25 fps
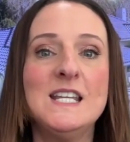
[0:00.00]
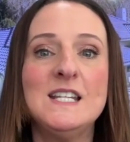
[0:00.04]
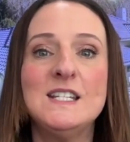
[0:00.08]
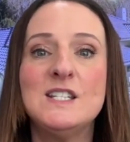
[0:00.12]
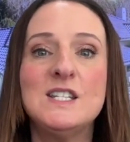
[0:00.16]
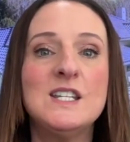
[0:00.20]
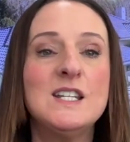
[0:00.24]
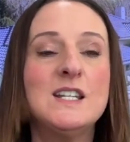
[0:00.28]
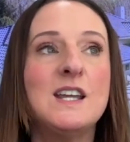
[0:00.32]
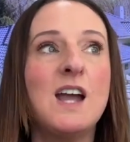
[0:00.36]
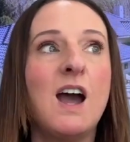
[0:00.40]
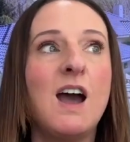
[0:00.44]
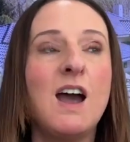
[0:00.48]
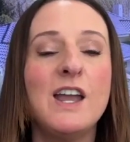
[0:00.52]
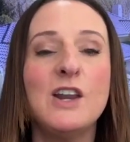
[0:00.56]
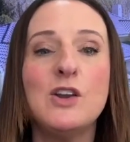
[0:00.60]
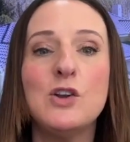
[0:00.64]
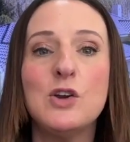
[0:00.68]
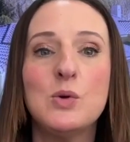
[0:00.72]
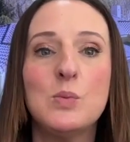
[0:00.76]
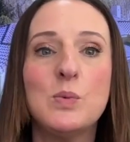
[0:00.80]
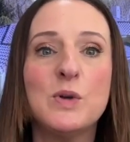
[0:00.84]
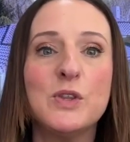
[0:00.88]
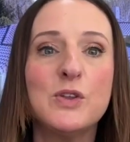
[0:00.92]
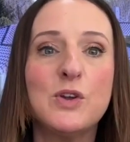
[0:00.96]
to guide
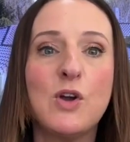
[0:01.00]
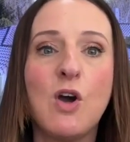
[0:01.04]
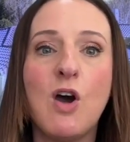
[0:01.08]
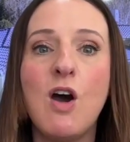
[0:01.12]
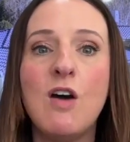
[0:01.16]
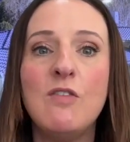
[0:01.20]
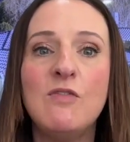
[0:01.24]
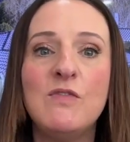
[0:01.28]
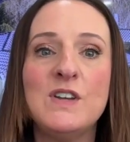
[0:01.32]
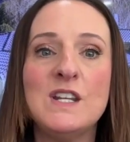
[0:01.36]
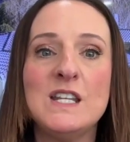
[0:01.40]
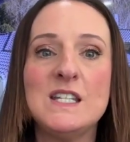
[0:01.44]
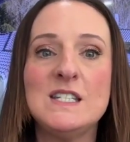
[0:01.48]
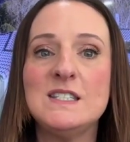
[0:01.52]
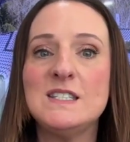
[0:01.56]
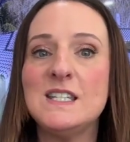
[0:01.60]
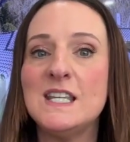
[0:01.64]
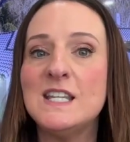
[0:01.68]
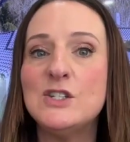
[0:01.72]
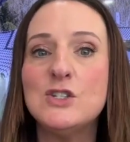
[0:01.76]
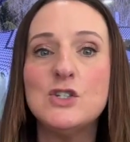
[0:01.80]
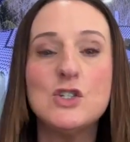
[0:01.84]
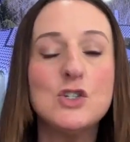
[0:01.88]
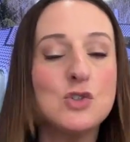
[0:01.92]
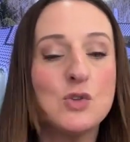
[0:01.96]
her with confidence
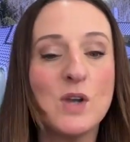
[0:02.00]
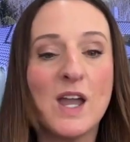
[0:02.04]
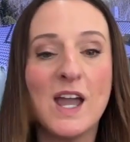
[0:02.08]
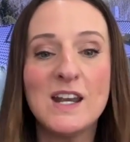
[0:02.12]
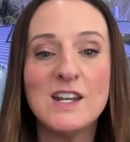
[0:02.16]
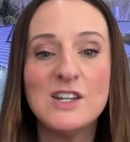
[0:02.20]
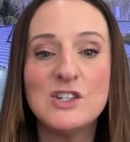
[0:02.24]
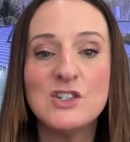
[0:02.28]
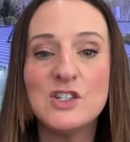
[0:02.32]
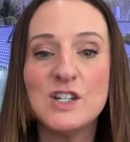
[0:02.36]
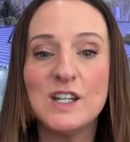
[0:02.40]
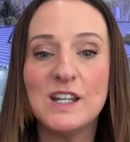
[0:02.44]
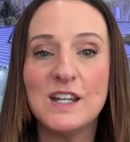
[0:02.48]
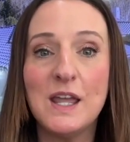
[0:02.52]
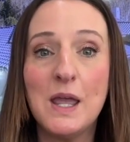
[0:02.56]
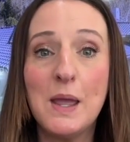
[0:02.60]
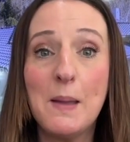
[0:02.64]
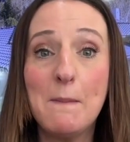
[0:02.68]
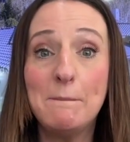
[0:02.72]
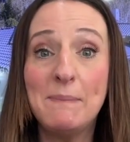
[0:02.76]
and strategy.